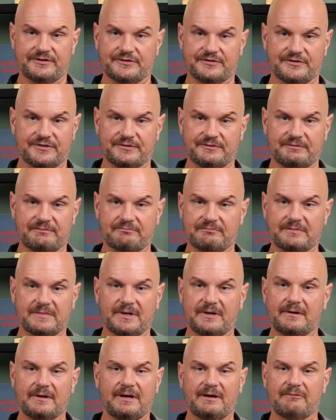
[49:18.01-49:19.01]
There's the,
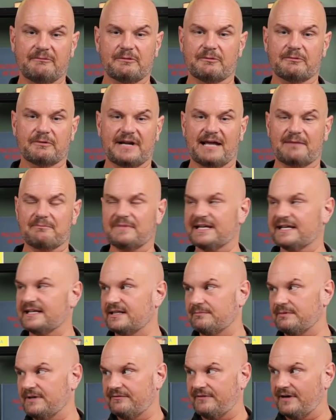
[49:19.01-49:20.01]
we're not big
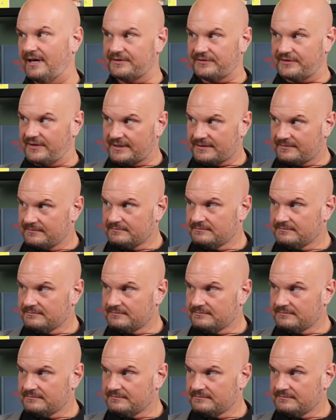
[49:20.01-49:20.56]
in the PFAS.